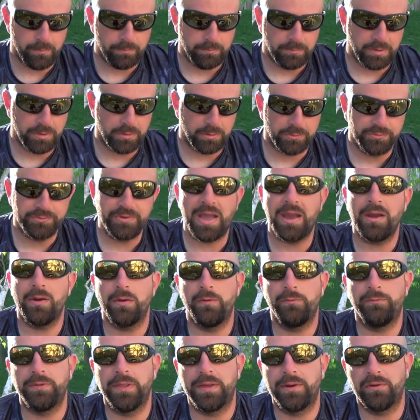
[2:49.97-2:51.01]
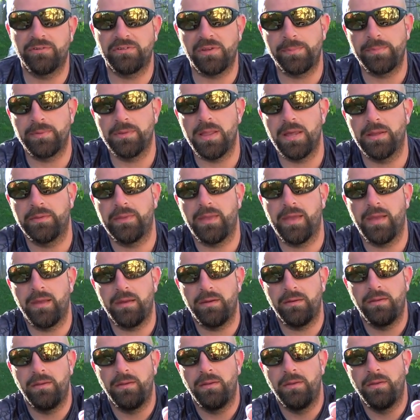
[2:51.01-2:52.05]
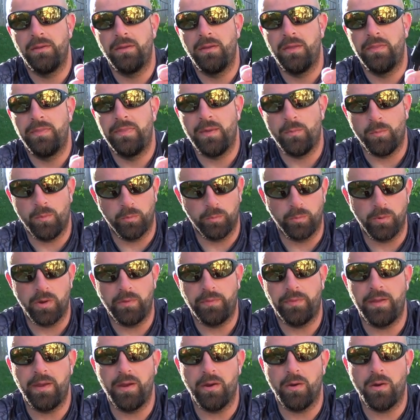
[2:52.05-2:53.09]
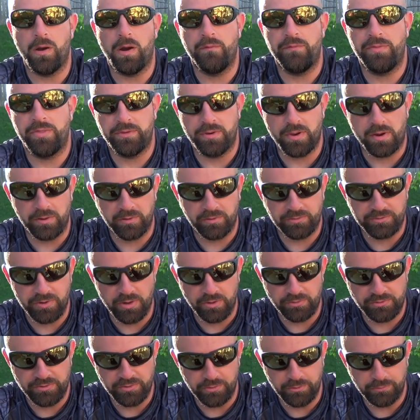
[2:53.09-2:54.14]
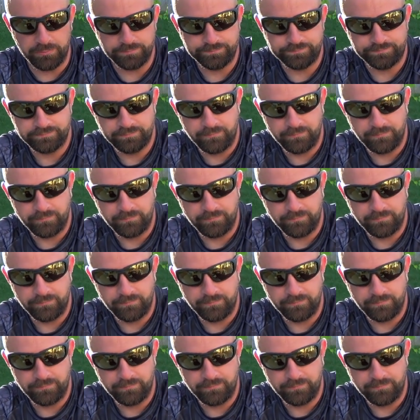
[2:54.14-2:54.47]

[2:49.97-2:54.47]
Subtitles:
little tire inflator, something like that, that will run there off the Nautic Star 2.